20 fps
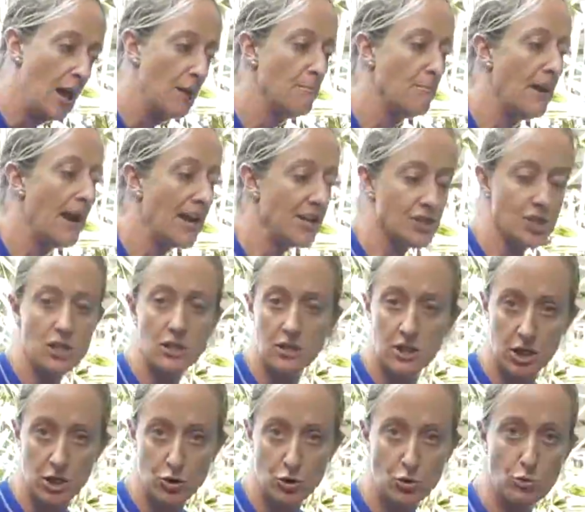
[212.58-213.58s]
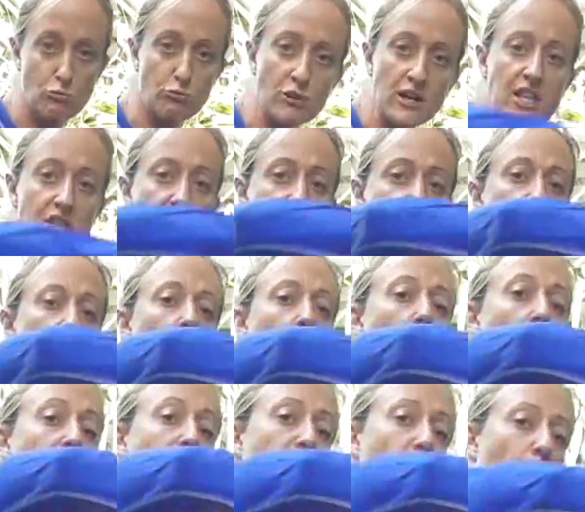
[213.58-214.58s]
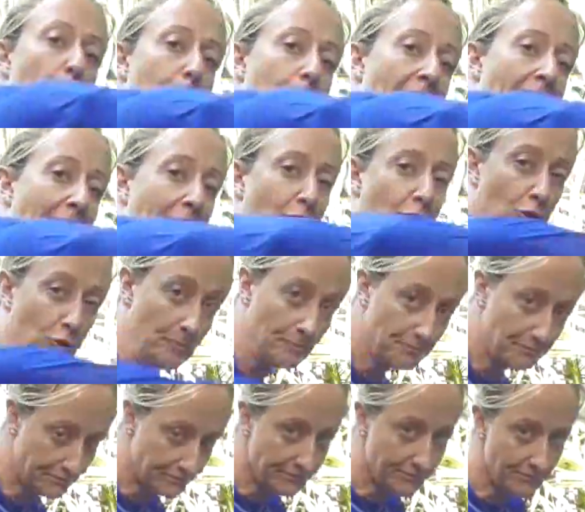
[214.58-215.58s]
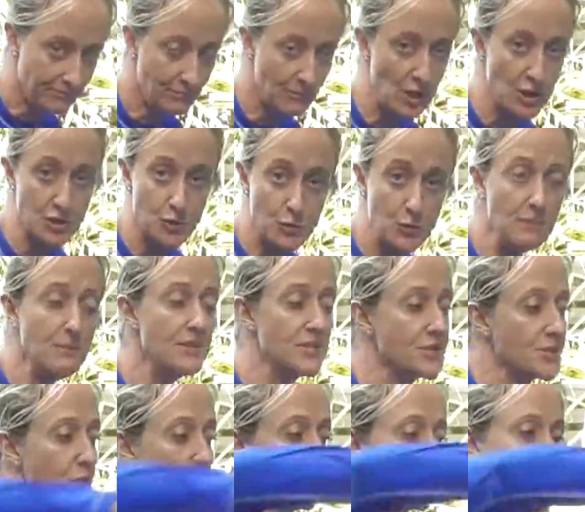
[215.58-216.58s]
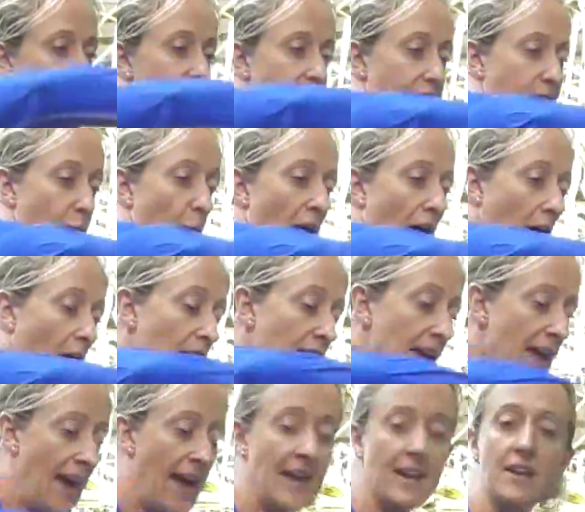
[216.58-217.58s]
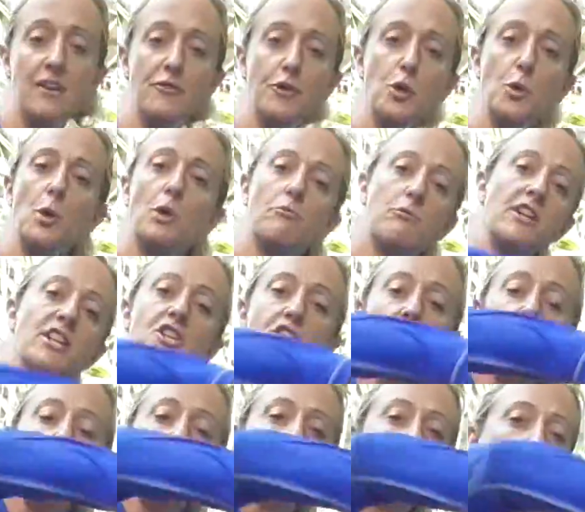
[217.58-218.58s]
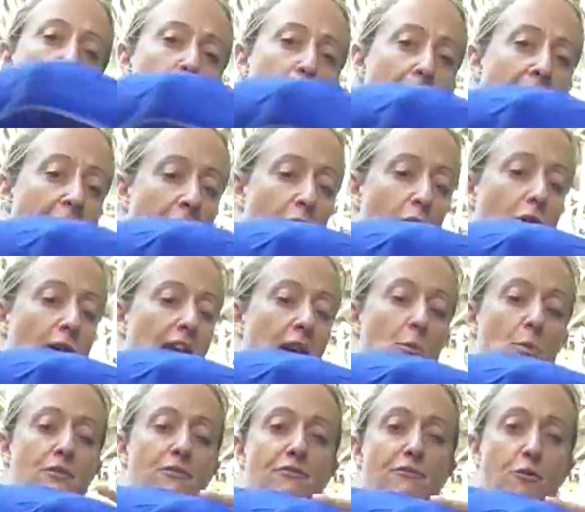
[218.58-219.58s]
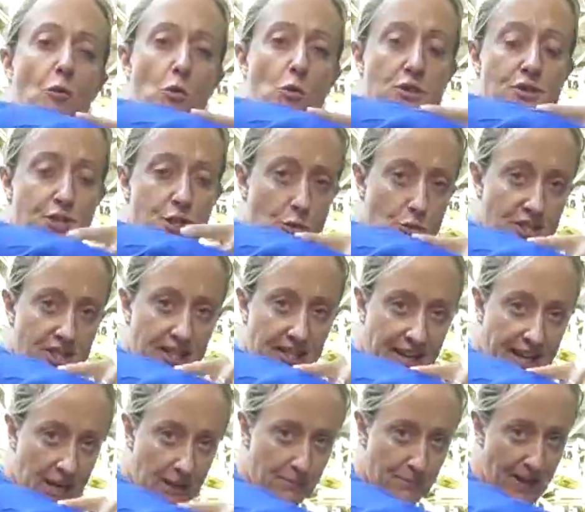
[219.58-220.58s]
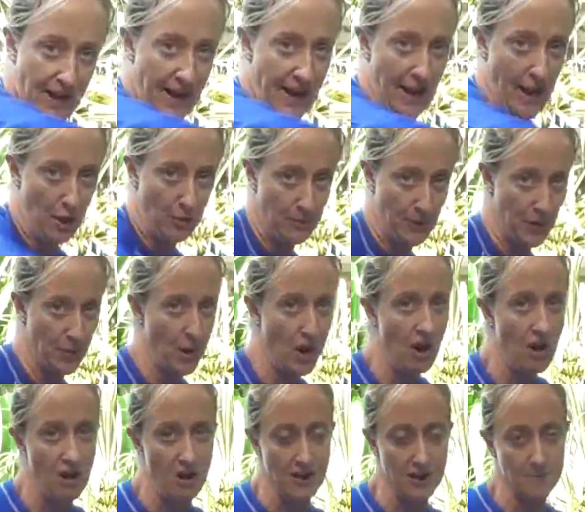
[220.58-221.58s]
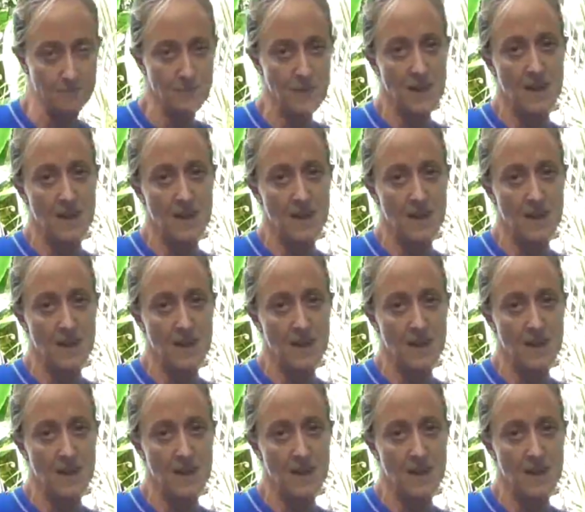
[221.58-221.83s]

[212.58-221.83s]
imagine that you're reaching over a barrel. Swimmers do this as well. And if you were reaching over a barrel, it would force you to keep that elbow high.